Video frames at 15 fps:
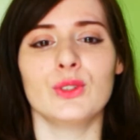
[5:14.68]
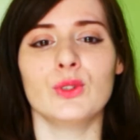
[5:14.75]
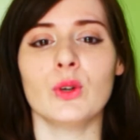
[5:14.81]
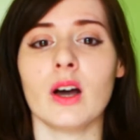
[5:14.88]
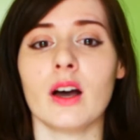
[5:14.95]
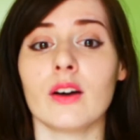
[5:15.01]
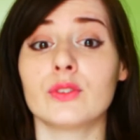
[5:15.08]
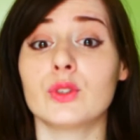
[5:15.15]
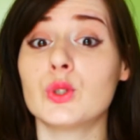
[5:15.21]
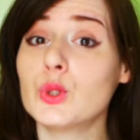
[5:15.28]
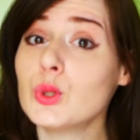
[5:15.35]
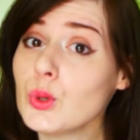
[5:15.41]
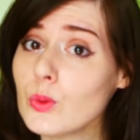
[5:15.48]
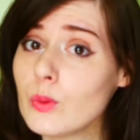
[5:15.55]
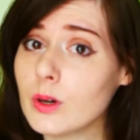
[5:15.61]
You have the
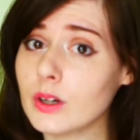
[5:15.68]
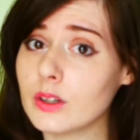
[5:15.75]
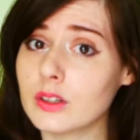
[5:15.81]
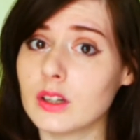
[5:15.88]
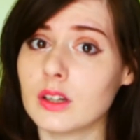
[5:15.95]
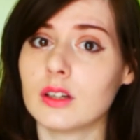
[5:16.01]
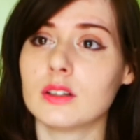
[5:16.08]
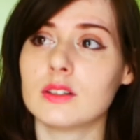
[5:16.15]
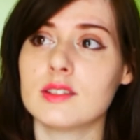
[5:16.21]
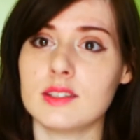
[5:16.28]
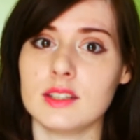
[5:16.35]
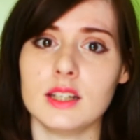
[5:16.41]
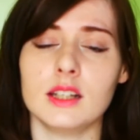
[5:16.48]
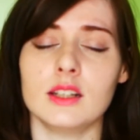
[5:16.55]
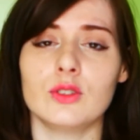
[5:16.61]
Suwon
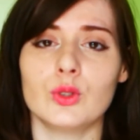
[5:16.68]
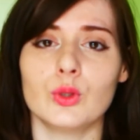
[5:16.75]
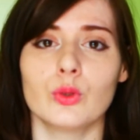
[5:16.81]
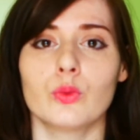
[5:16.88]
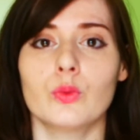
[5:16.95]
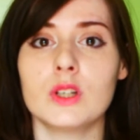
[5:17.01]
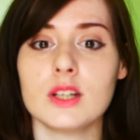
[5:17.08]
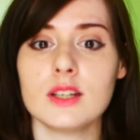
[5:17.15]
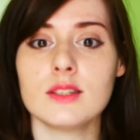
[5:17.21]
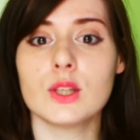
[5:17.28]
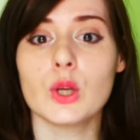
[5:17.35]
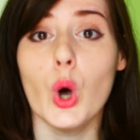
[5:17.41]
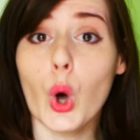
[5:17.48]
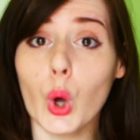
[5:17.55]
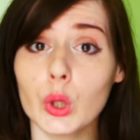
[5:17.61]
city too, which is
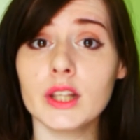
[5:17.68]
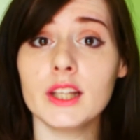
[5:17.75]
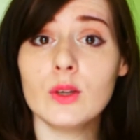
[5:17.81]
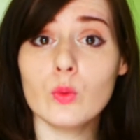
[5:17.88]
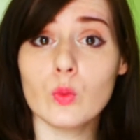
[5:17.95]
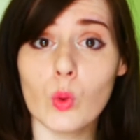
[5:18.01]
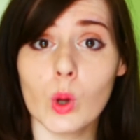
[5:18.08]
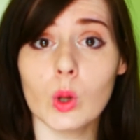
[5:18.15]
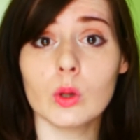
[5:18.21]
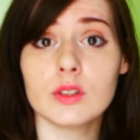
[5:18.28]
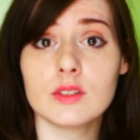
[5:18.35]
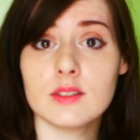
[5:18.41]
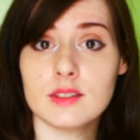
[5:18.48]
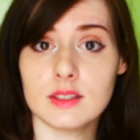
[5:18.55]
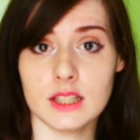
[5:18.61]
the only
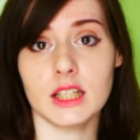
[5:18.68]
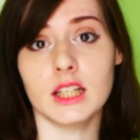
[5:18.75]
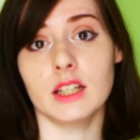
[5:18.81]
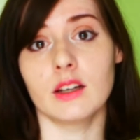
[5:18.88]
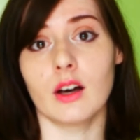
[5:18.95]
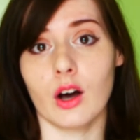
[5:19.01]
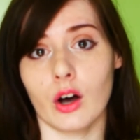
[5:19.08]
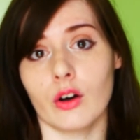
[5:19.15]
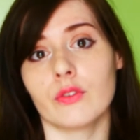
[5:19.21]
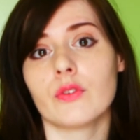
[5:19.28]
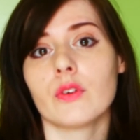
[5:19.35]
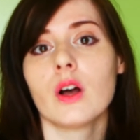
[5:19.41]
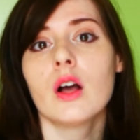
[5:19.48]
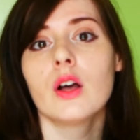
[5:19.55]
walled city of